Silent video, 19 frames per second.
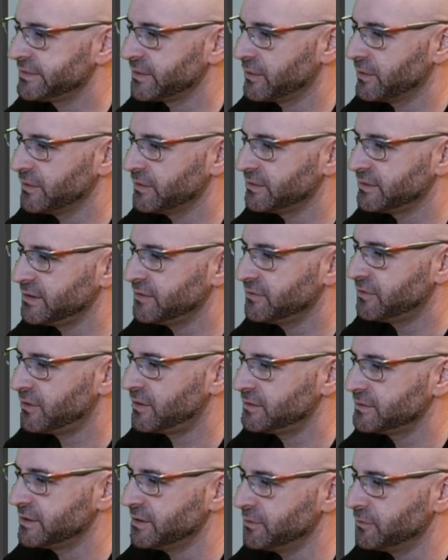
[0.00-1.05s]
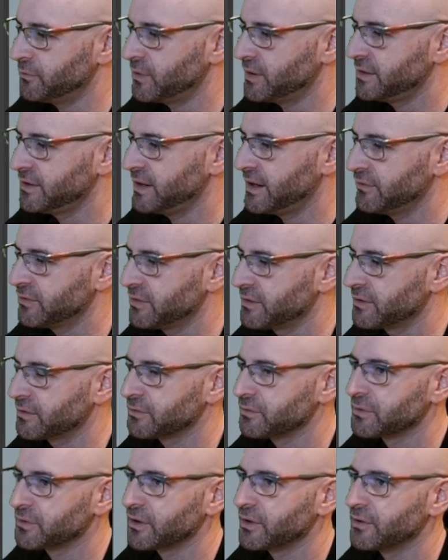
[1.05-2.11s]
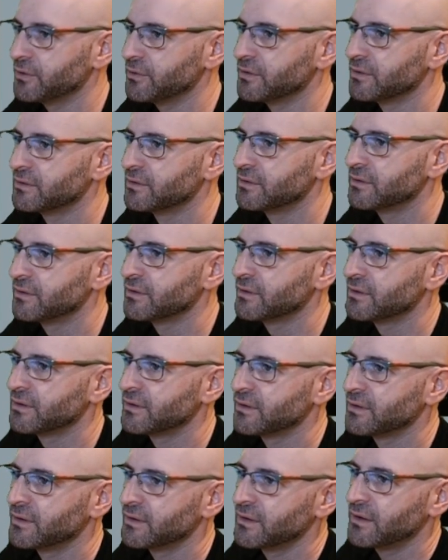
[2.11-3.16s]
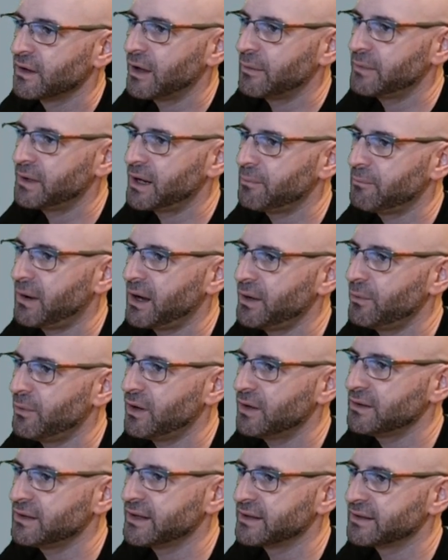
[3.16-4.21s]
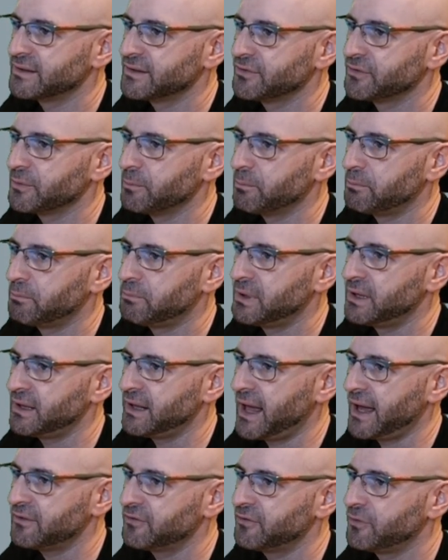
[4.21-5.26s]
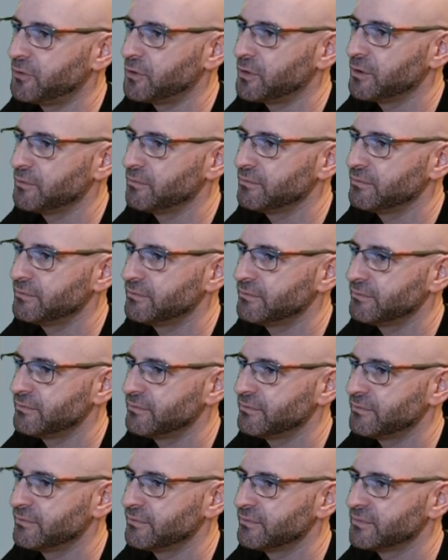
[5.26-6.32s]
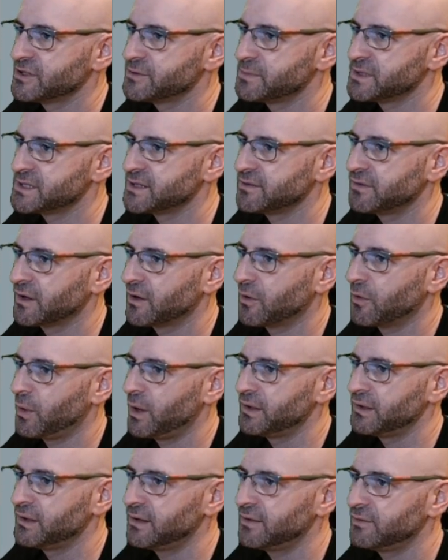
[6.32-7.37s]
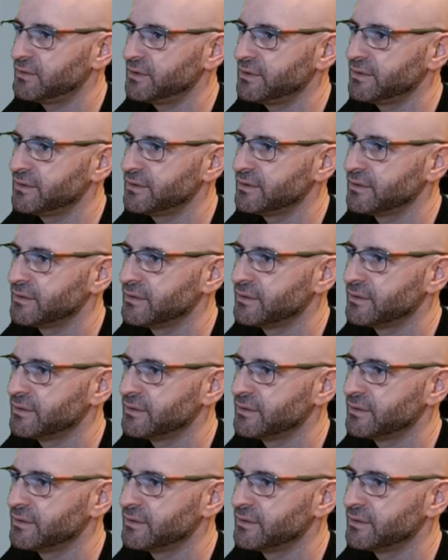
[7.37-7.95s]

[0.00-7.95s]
that aren't default and run everything through code. I mean, I might want like different platform specific quality levels.